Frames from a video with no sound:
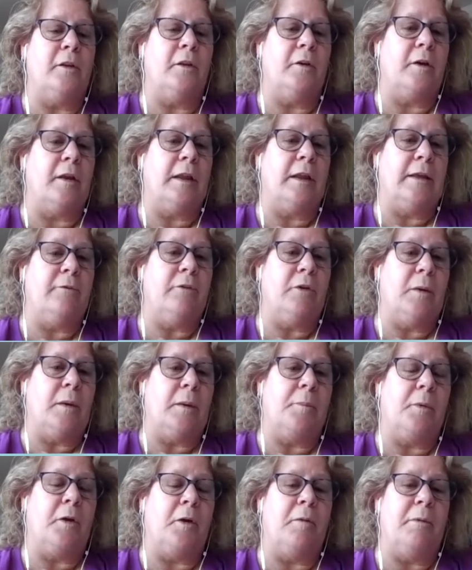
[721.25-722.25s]
And they're going to give you
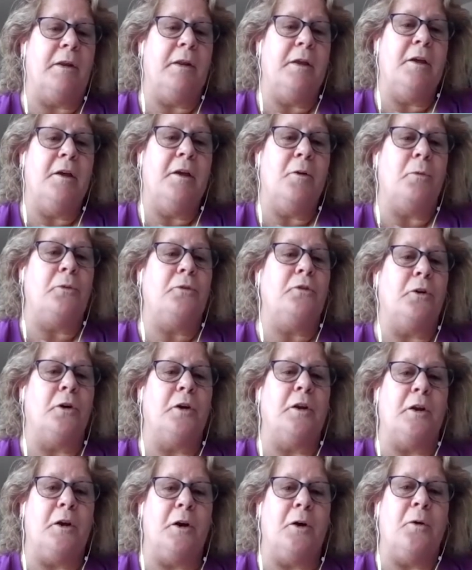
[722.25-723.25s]
unemployment, but you're
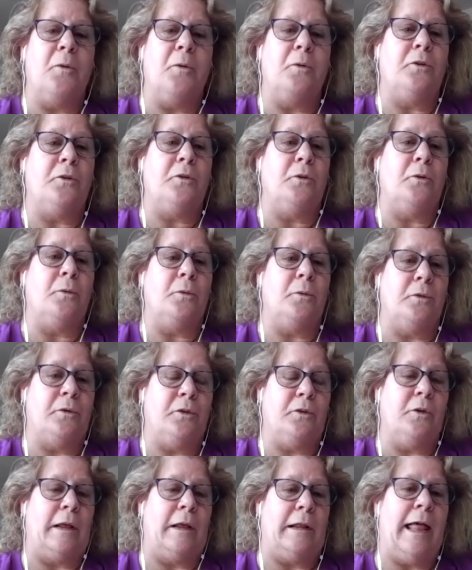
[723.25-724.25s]
going to go do
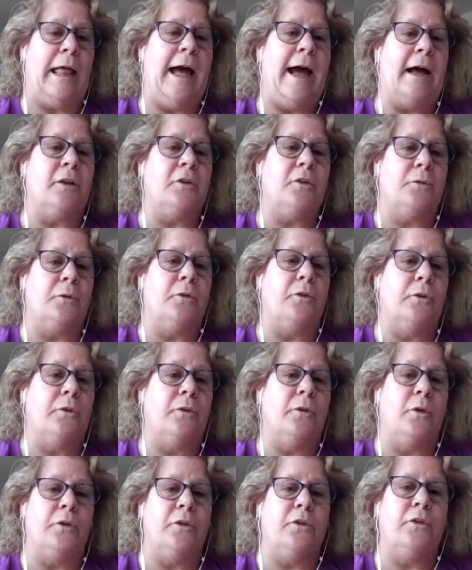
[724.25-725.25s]
class for
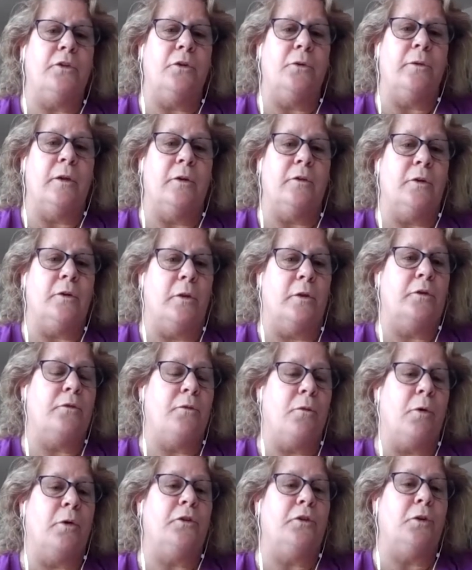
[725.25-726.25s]
those 2. So
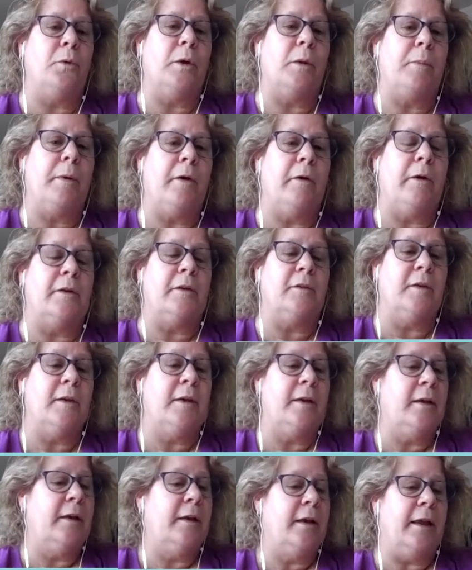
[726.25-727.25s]
there's 4 2-week periods.
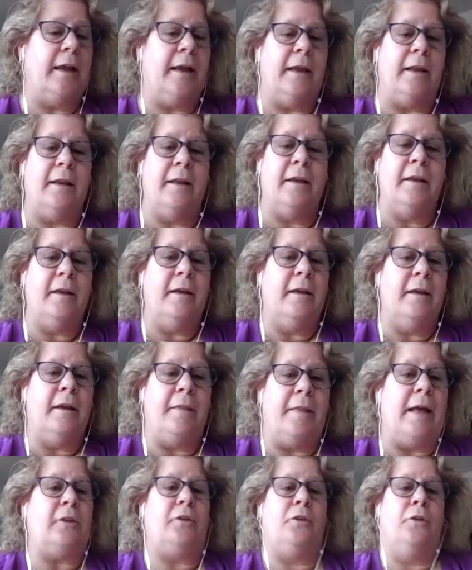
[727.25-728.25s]
And
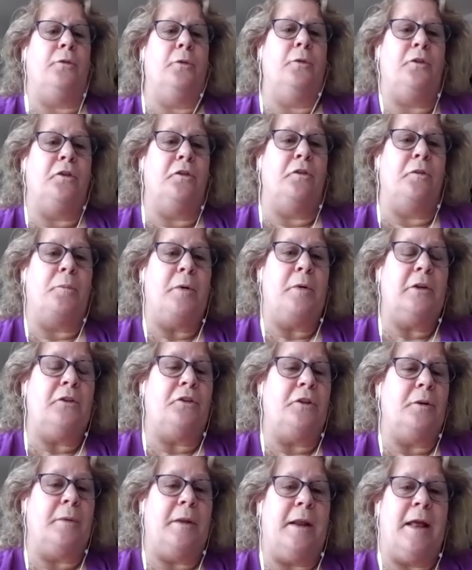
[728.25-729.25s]
that's your first year
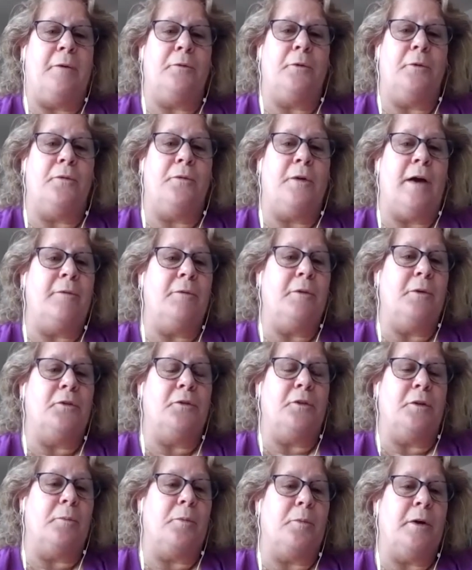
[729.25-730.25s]
apprenticeship. And after 5
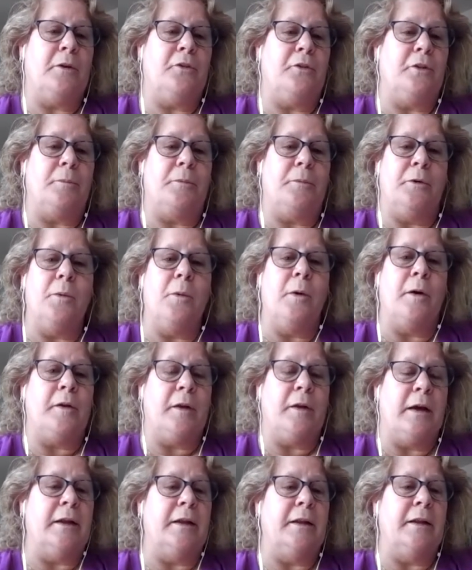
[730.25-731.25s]
years of apprenticeship, you are
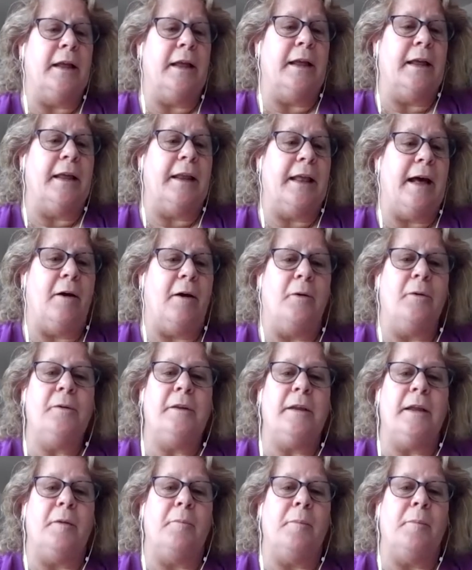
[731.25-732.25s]
done and out
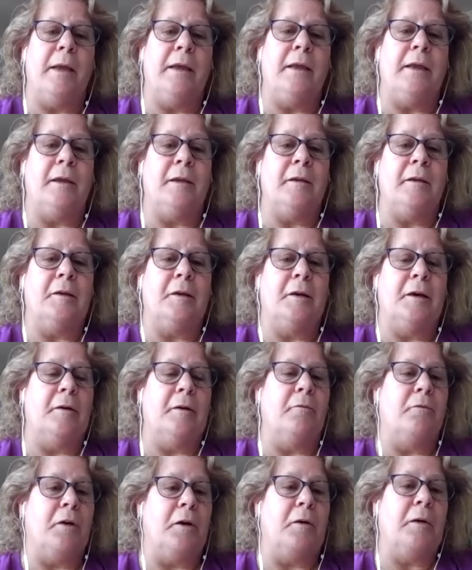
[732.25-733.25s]
and making
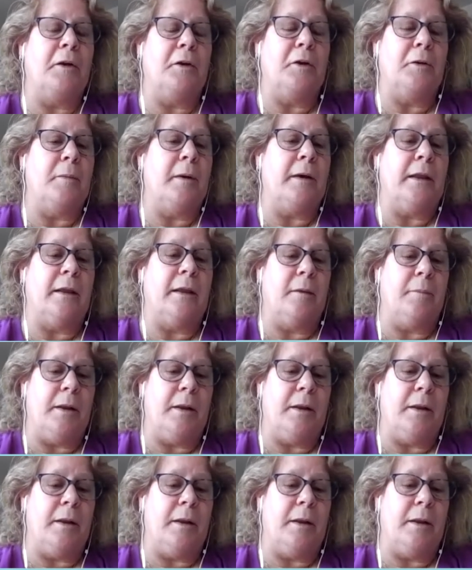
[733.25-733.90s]
very good money.